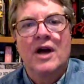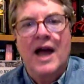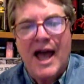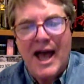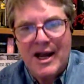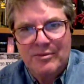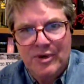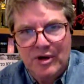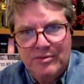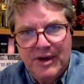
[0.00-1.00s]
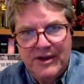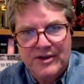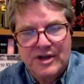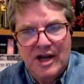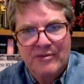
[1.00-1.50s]
had a book, this
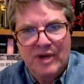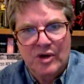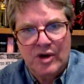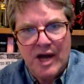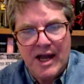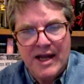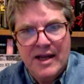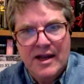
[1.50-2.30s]
guy McCrae,